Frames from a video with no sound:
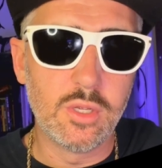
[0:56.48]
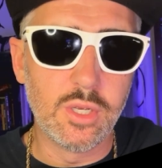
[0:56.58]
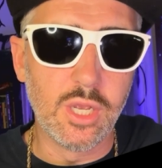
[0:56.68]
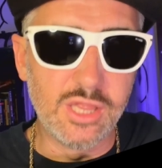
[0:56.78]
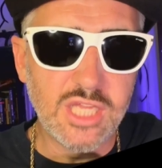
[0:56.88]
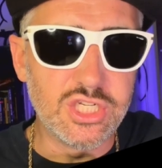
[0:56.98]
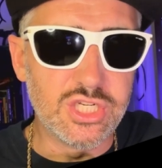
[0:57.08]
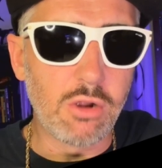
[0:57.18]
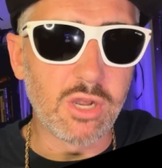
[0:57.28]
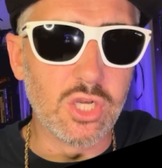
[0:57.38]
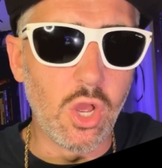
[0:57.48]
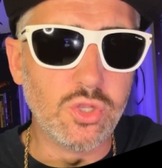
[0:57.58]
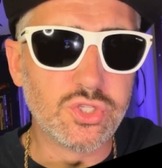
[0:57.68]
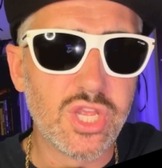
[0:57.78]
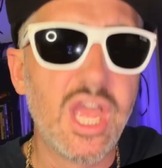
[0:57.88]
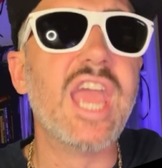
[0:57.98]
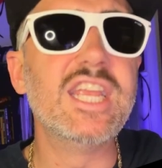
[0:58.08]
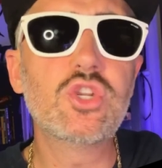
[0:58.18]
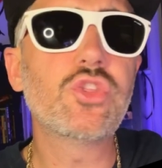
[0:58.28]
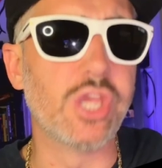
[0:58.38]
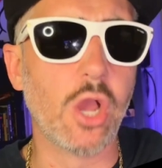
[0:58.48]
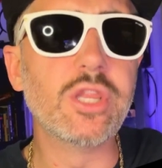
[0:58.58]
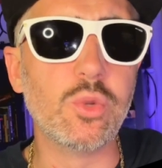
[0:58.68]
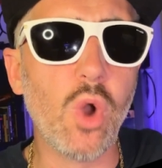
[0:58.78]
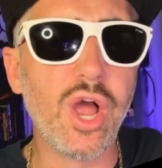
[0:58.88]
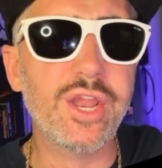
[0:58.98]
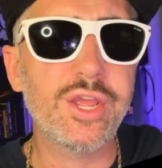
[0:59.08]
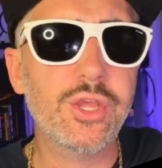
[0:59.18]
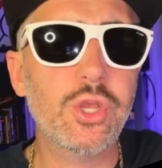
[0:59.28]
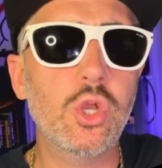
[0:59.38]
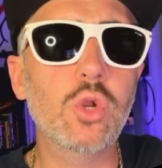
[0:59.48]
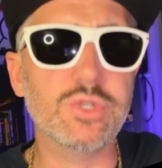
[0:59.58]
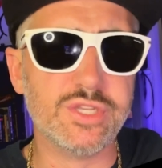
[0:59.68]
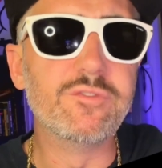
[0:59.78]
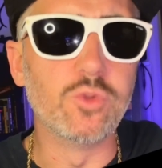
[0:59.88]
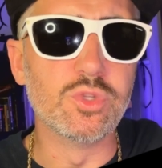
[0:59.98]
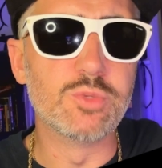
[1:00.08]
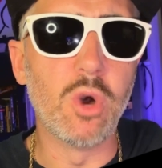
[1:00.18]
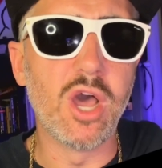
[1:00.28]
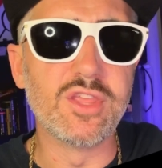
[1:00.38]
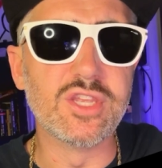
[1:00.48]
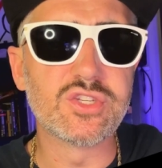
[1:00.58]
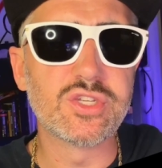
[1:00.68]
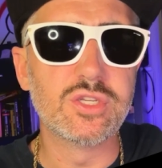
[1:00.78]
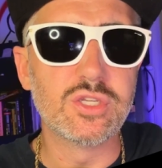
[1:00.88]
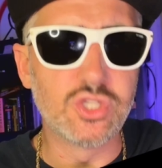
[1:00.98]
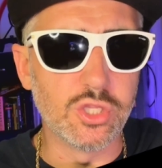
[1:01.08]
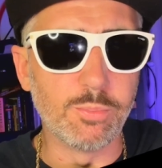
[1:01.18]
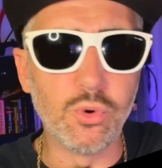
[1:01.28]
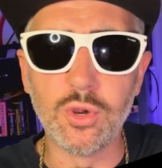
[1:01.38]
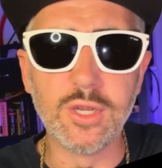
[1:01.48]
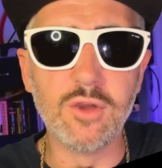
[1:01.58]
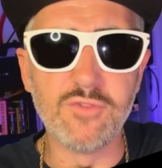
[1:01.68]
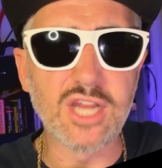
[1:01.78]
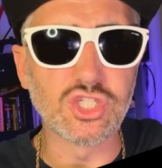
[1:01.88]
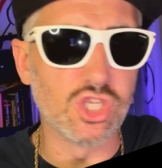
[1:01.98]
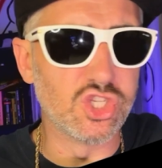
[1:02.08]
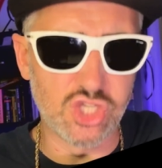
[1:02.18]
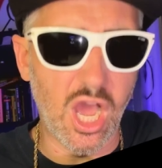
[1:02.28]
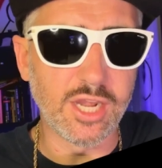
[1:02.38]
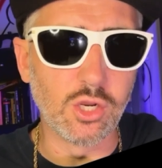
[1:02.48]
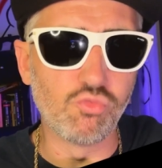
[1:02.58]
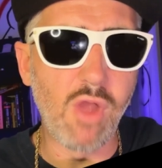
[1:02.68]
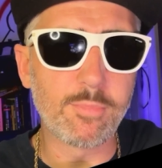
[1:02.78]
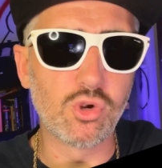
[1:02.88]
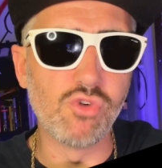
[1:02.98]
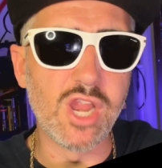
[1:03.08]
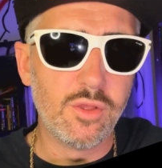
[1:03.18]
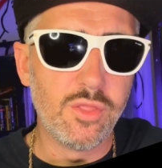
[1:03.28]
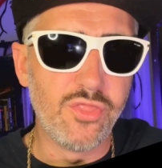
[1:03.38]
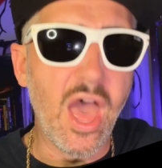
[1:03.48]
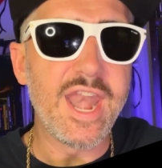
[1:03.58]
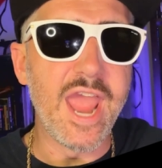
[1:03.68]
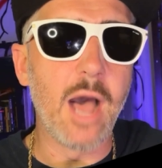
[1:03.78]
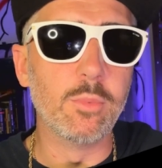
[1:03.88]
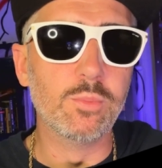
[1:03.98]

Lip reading: And LGNDRK knows he's not the only one who was influenced by this to the point of actually starting a rap career. That album